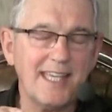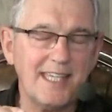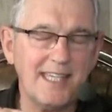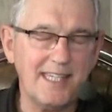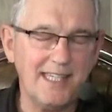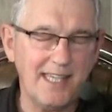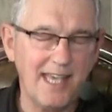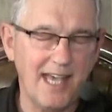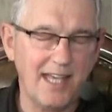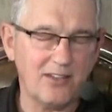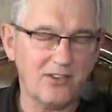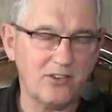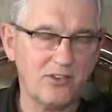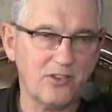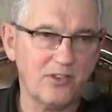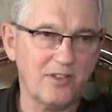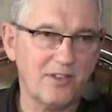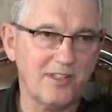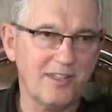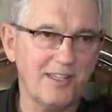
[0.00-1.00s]

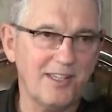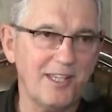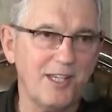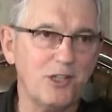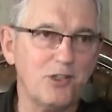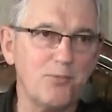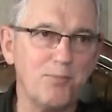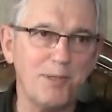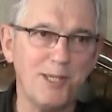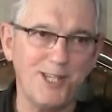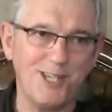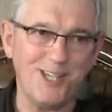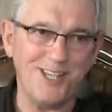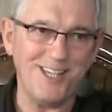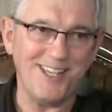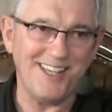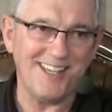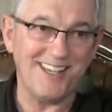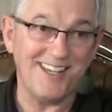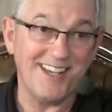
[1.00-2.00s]
Yes, it's
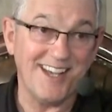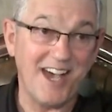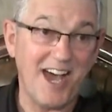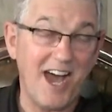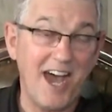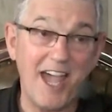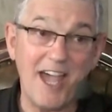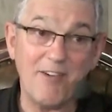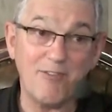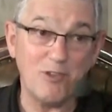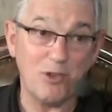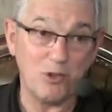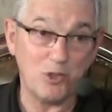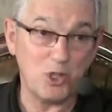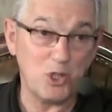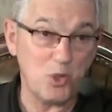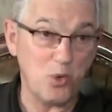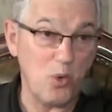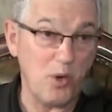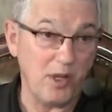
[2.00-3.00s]
PE. I have no
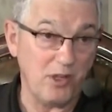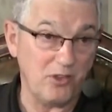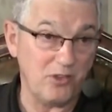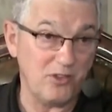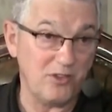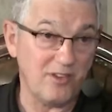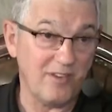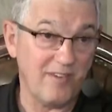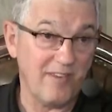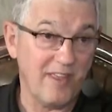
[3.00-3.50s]
choice.